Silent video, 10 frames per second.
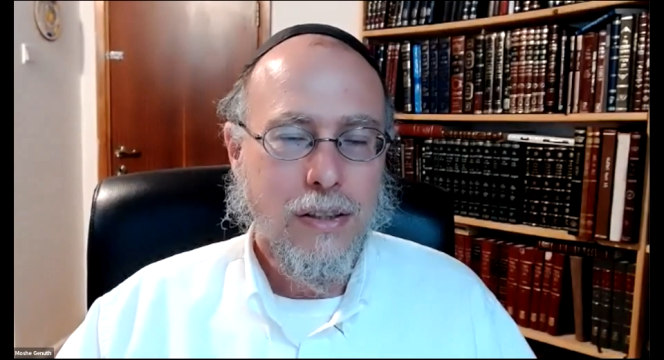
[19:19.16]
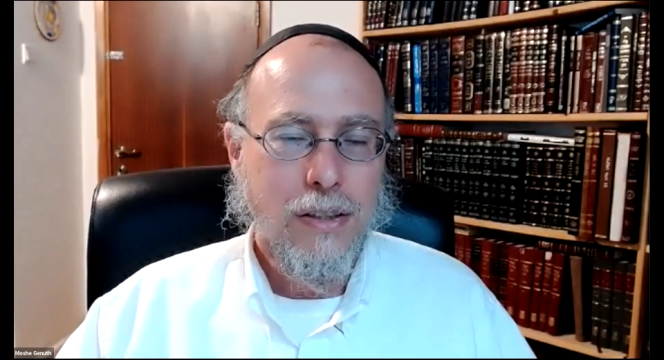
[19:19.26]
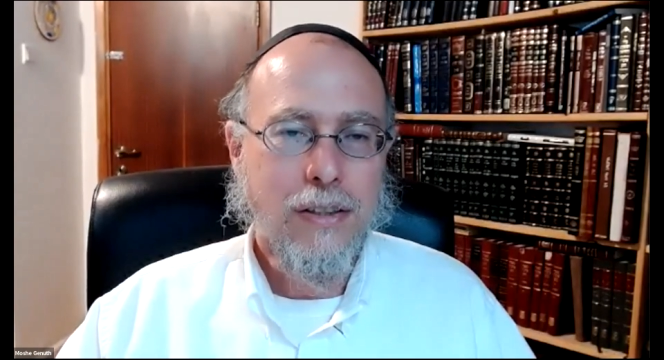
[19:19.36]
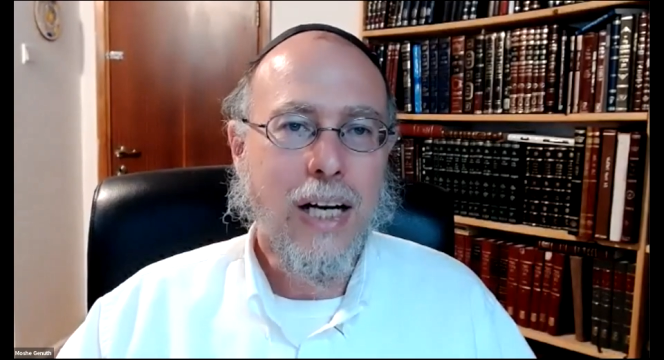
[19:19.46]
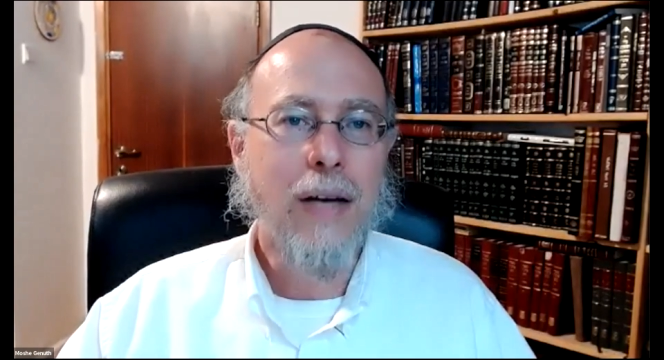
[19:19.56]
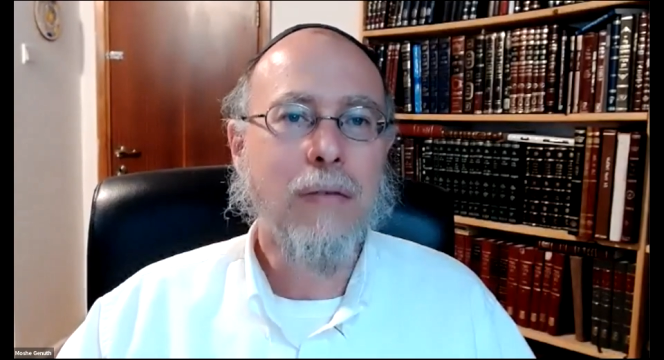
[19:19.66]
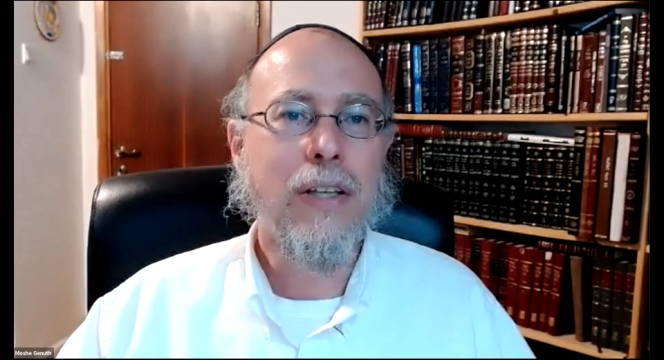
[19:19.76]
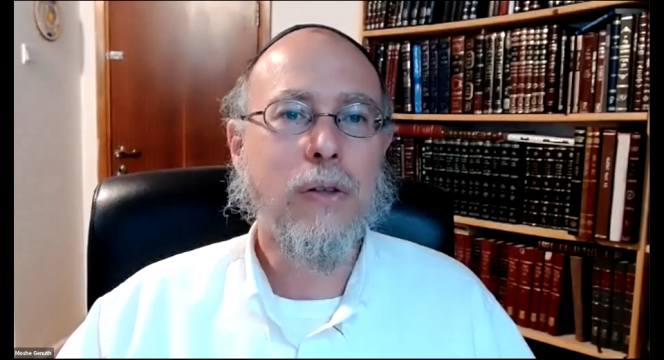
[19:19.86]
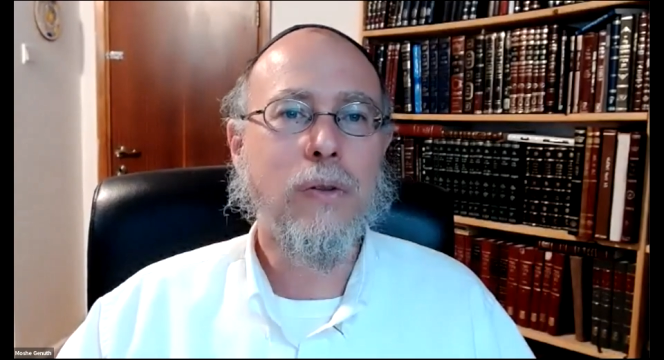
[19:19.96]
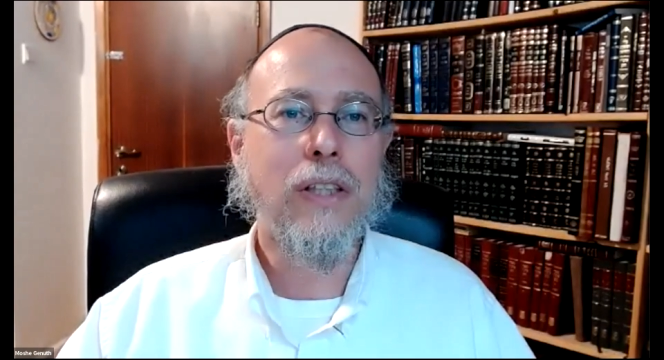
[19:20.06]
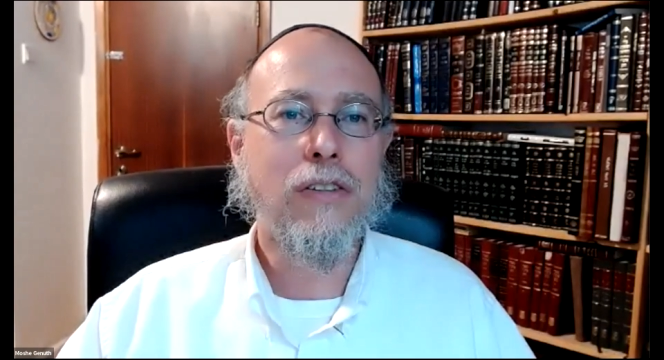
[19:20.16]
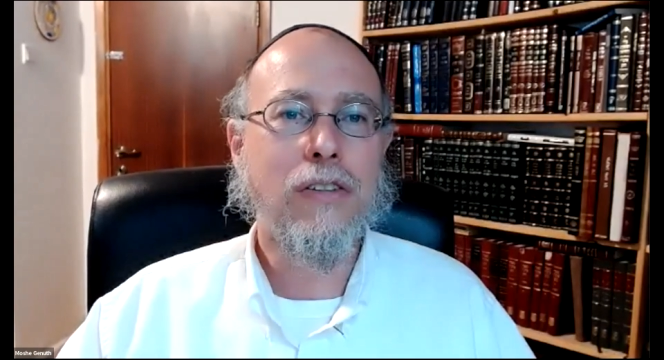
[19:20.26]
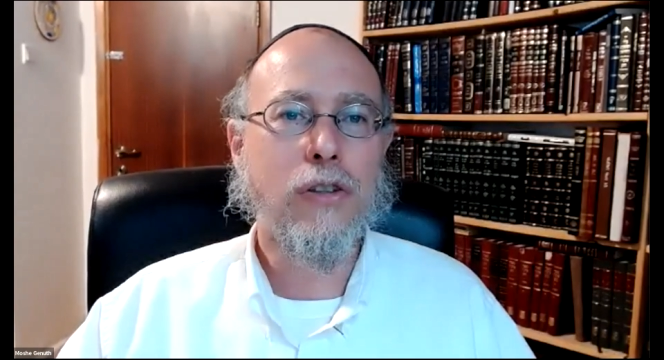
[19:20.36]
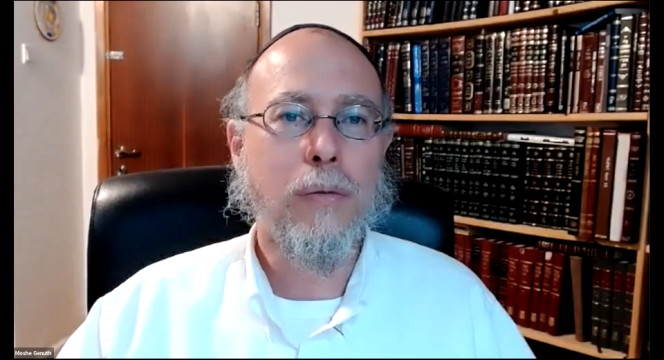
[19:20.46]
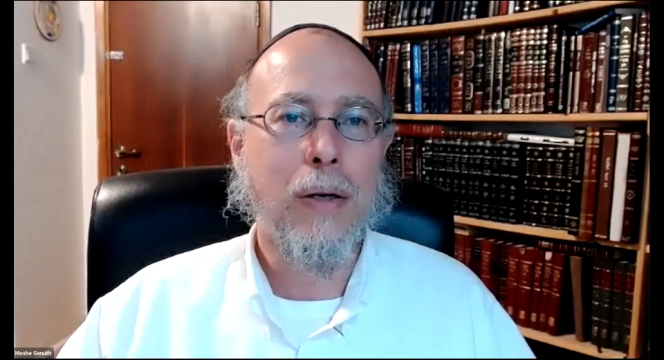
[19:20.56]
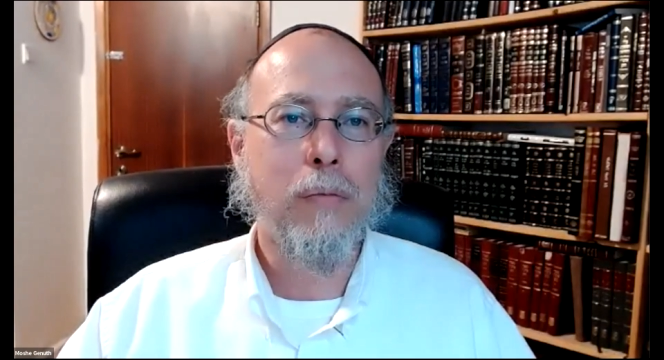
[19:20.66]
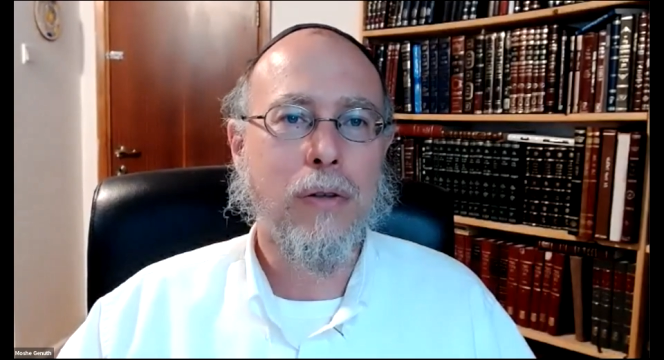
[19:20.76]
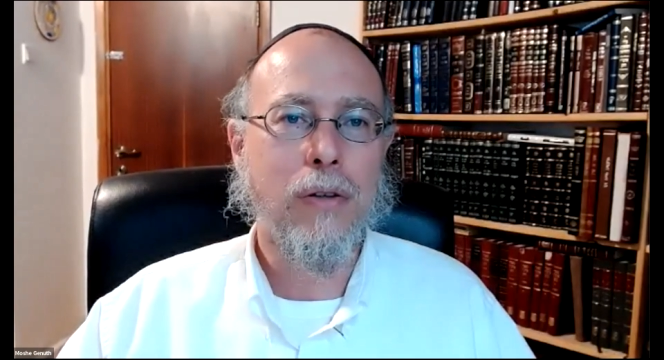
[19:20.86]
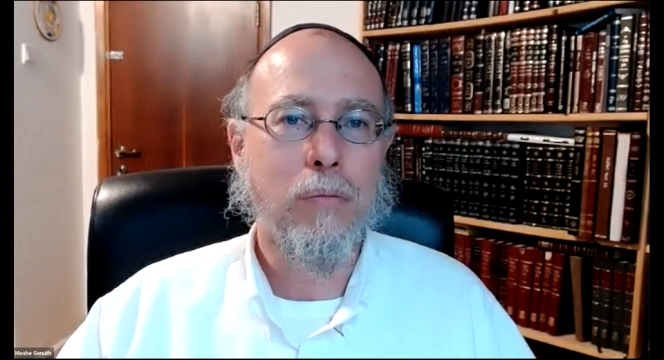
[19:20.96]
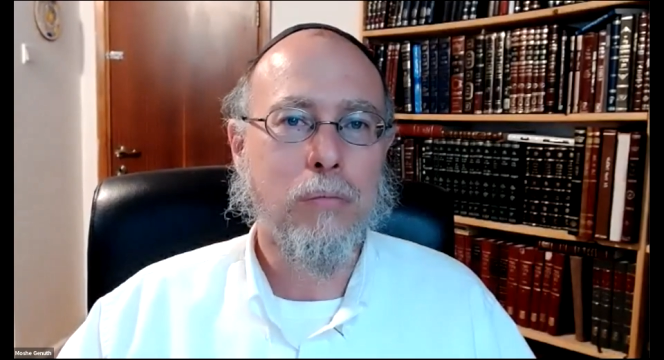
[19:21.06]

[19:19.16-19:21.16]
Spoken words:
The time that you need to remember the